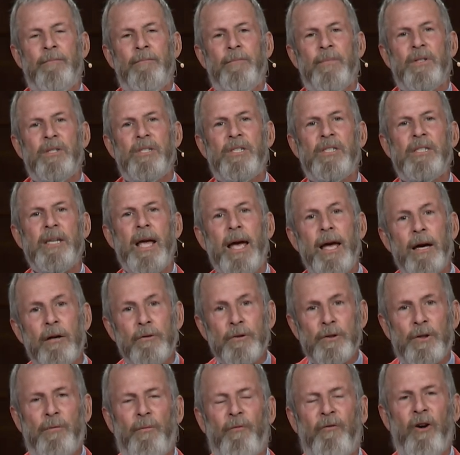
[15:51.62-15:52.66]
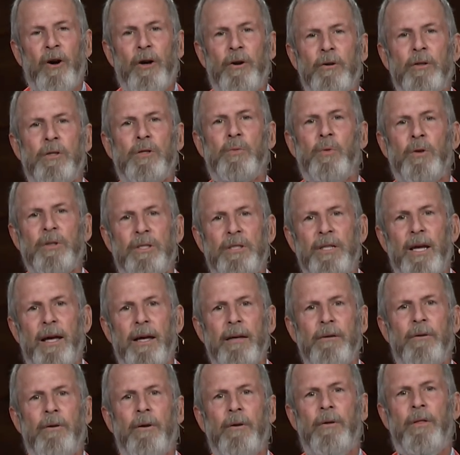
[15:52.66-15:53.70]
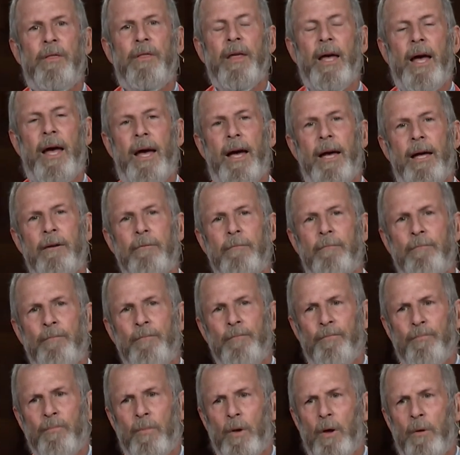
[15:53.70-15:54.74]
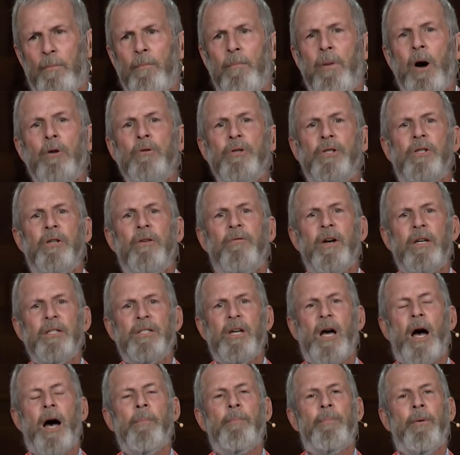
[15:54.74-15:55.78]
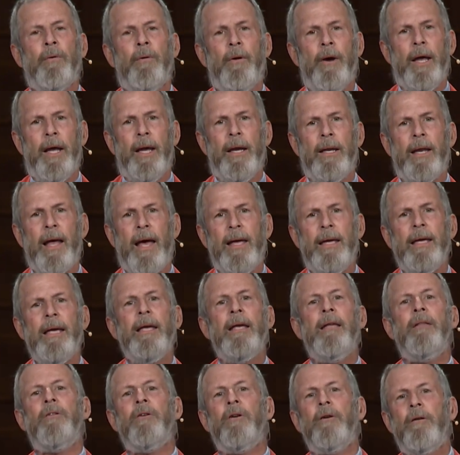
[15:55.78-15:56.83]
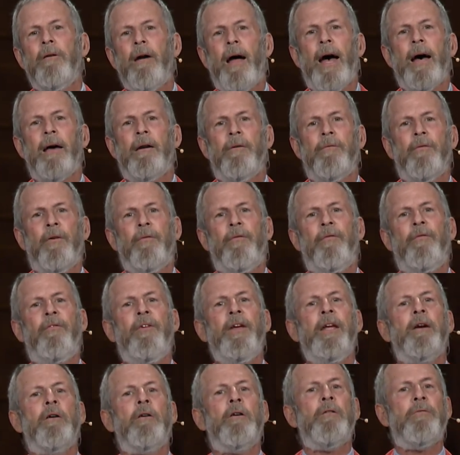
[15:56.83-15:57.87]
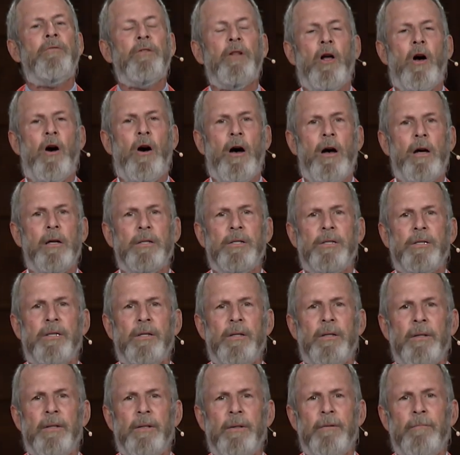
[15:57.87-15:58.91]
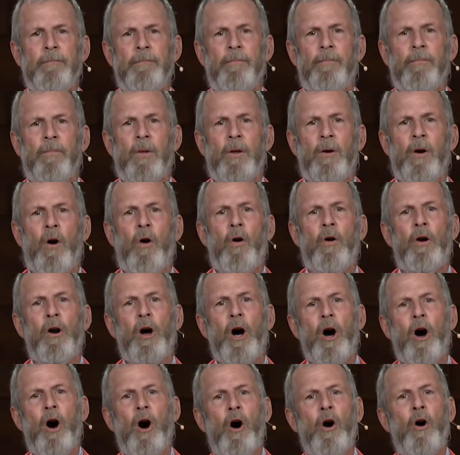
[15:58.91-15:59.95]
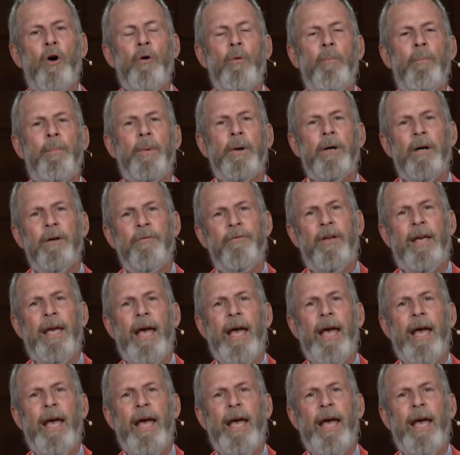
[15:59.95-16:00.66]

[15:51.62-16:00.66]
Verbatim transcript: Sales folks will tell you that most of us operate either out of a fear of loss or a hope of